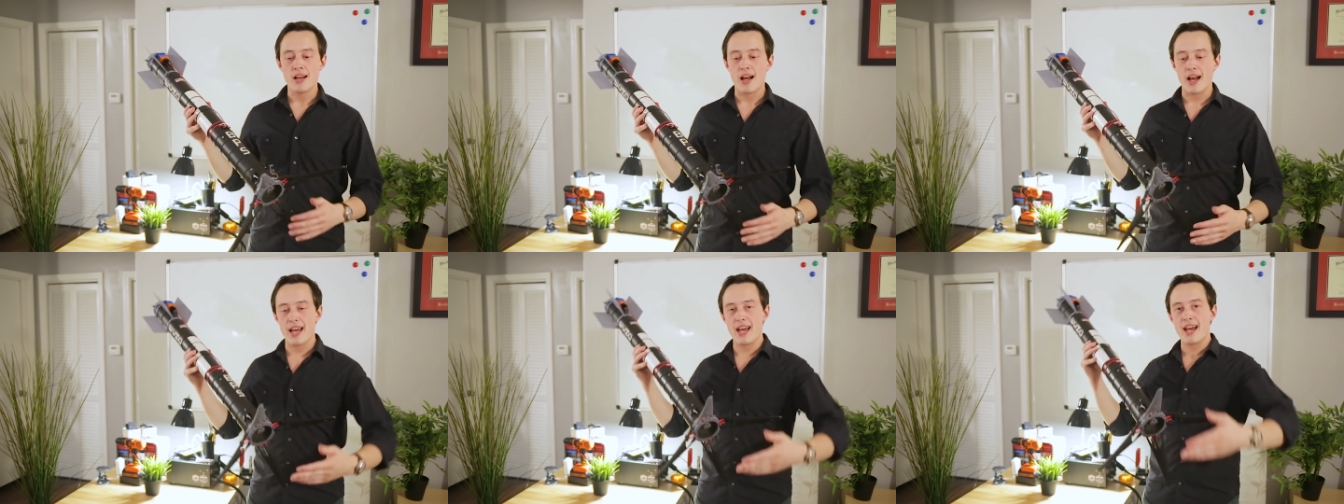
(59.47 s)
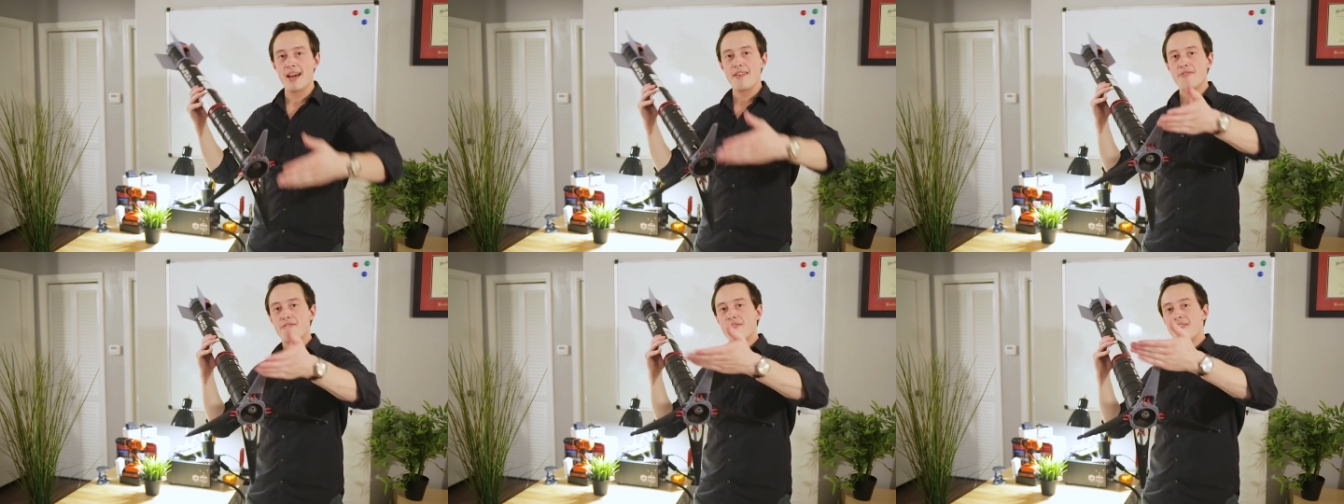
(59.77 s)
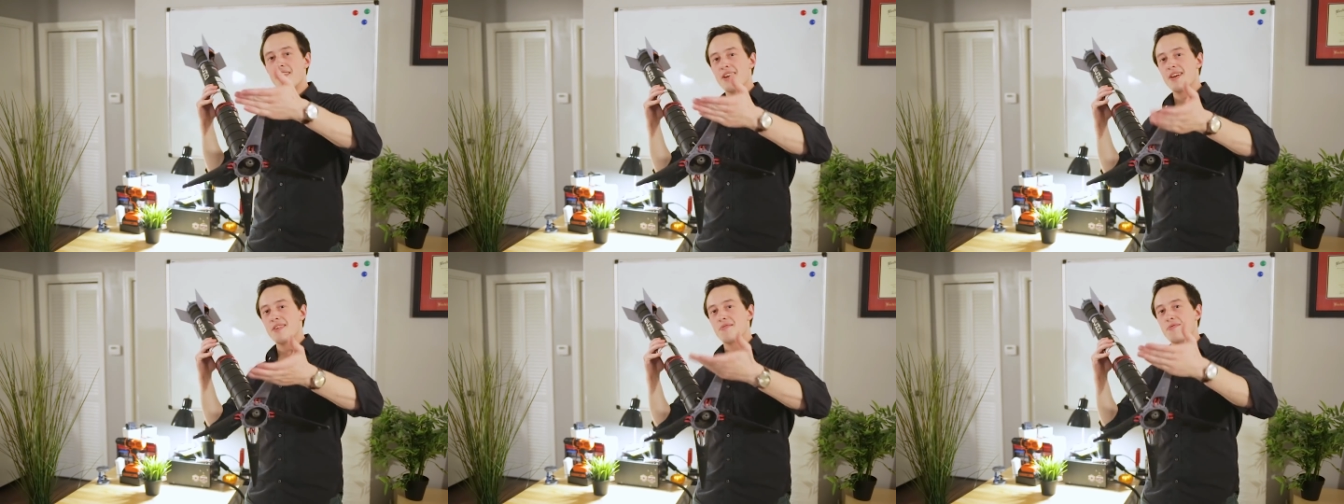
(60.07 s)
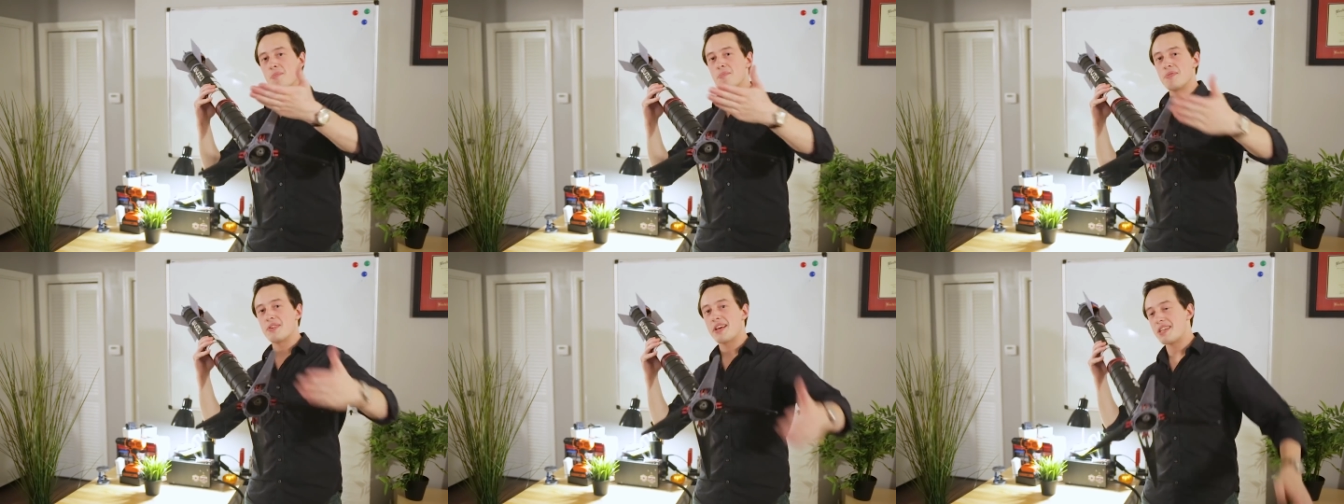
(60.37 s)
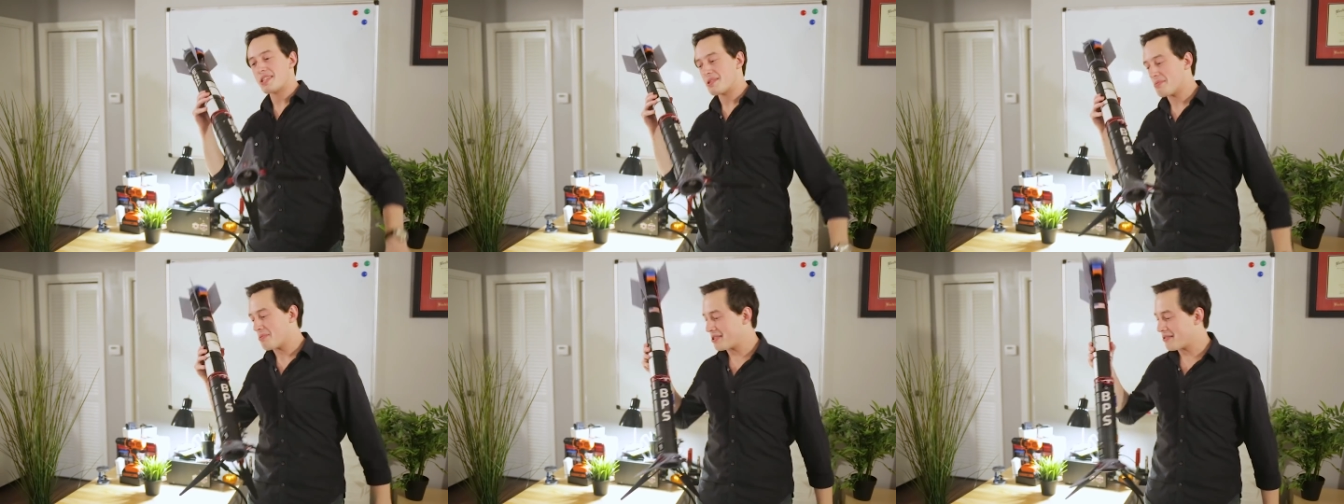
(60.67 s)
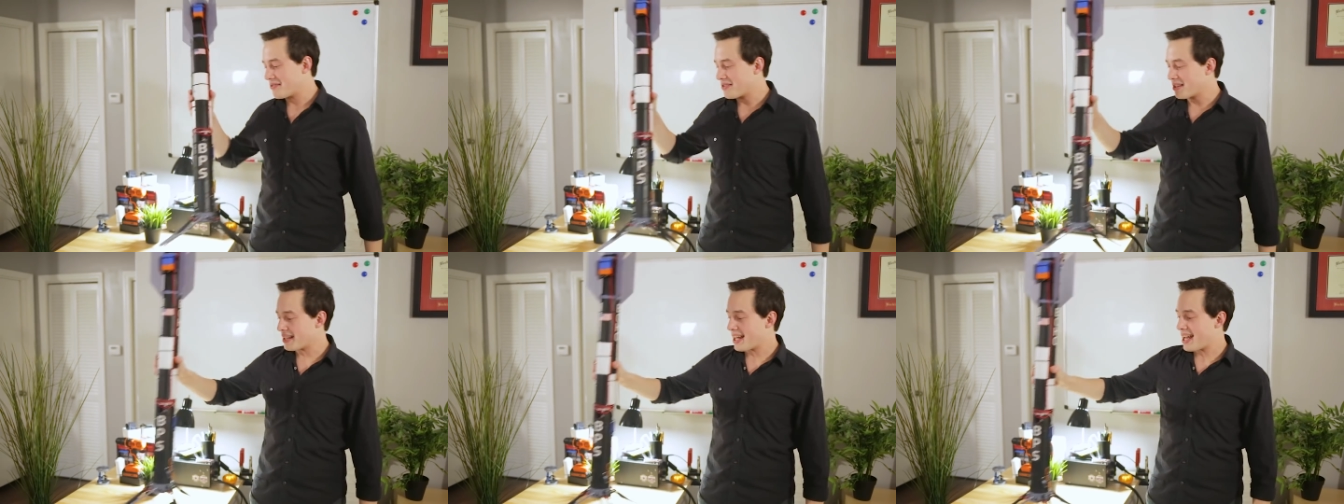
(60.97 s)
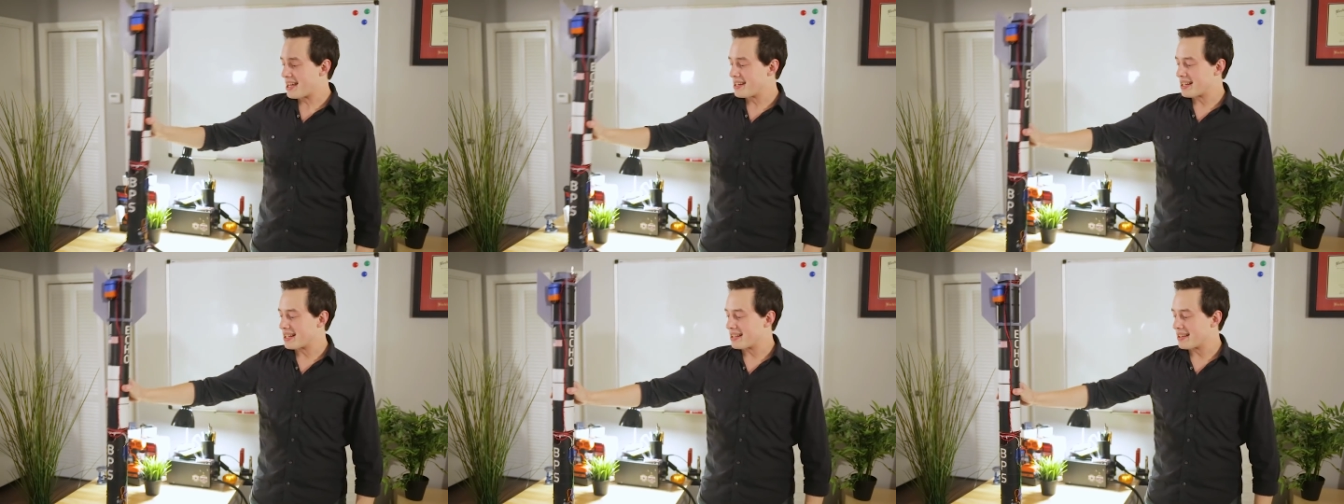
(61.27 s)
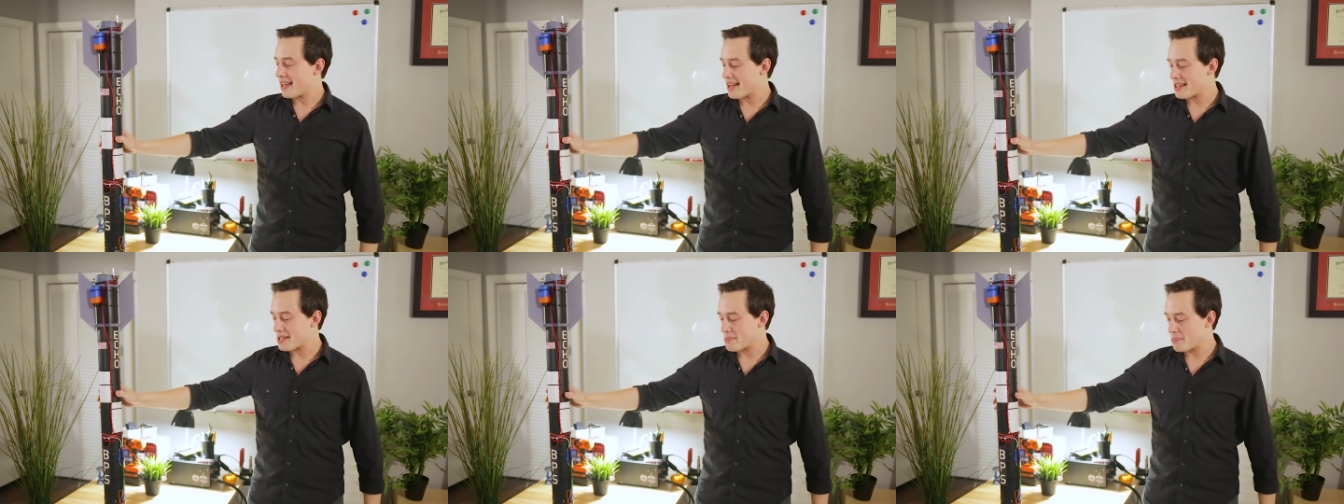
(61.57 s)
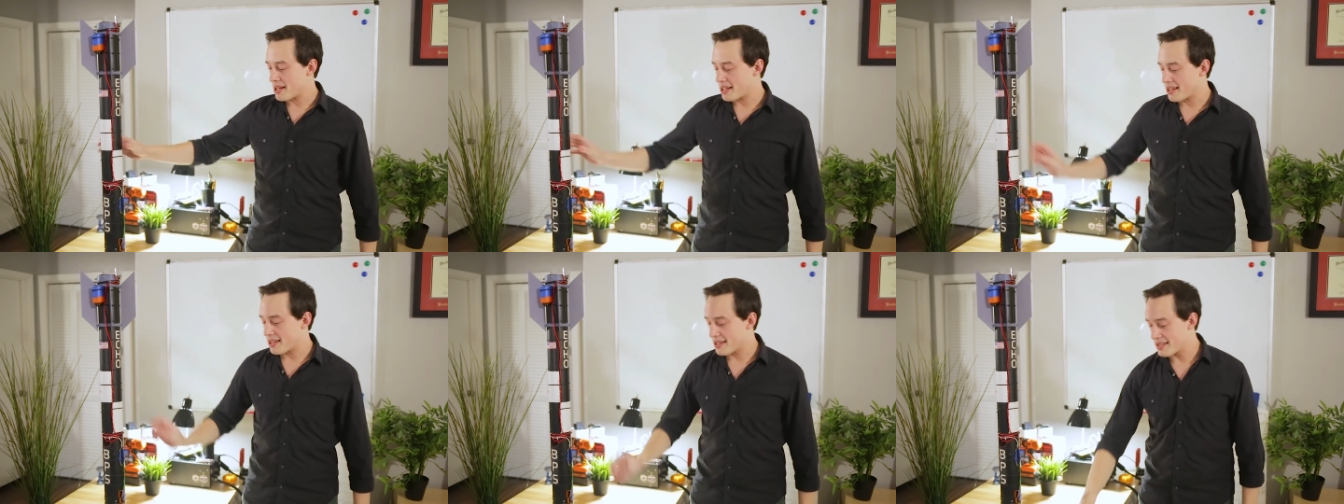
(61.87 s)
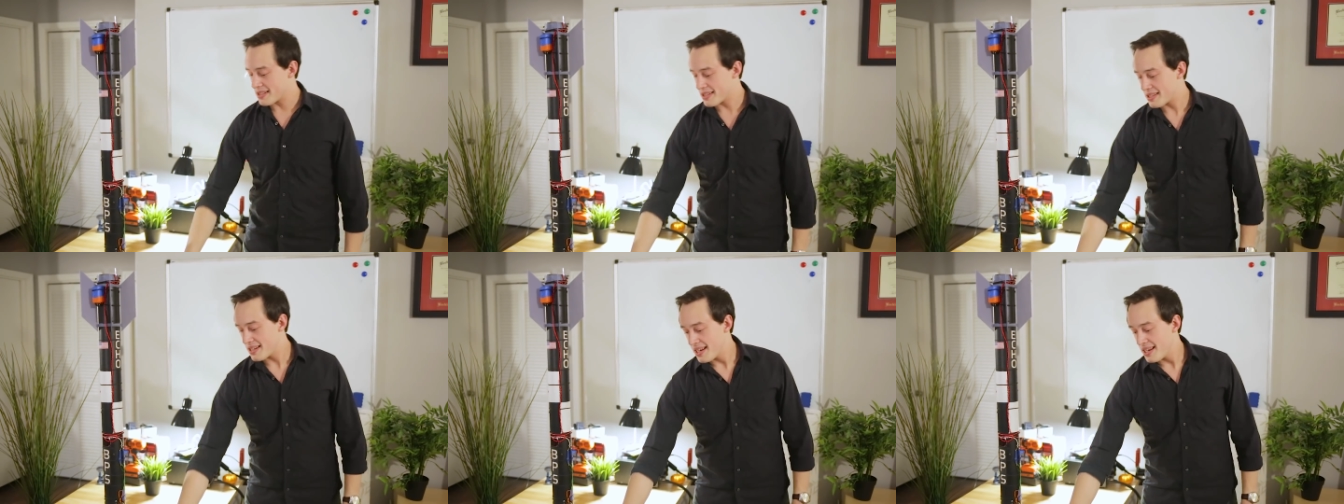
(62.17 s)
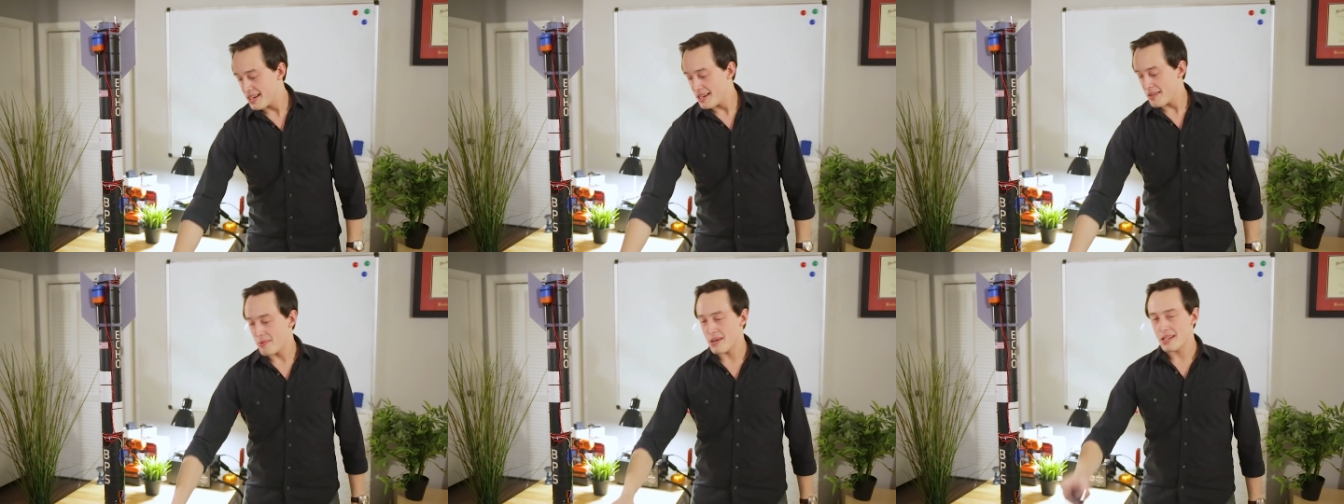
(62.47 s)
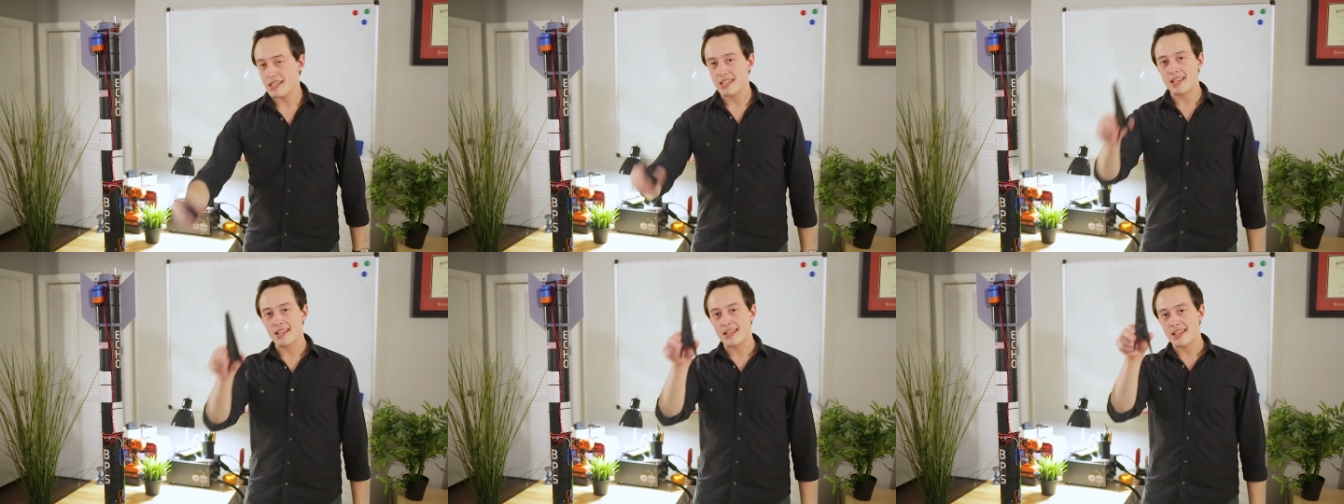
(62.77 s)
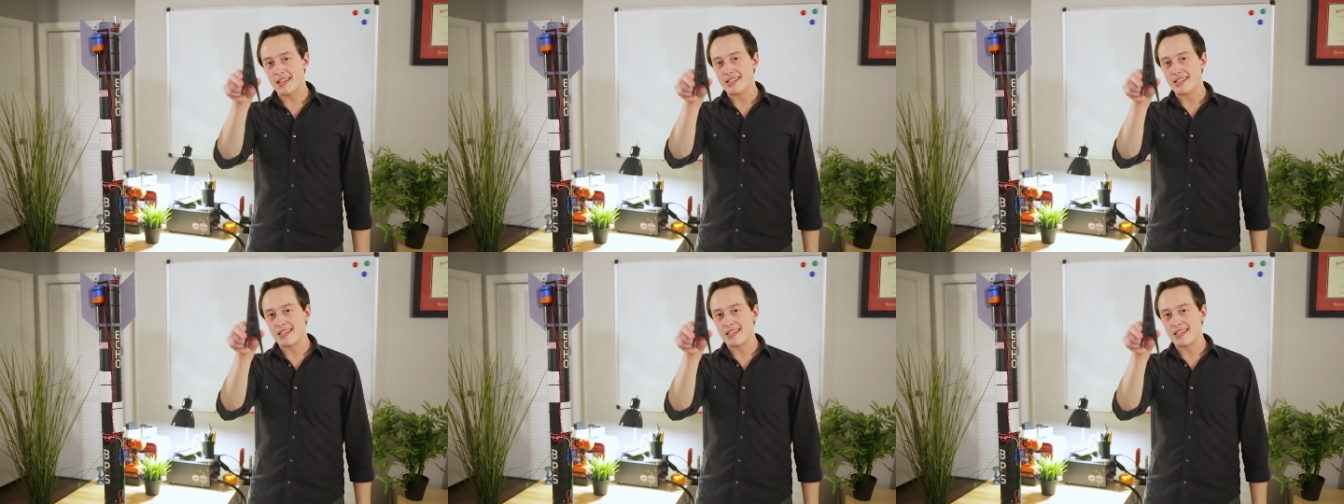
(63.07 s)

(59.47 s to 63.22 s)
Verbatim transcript: I have replaced one of the landing legs because we did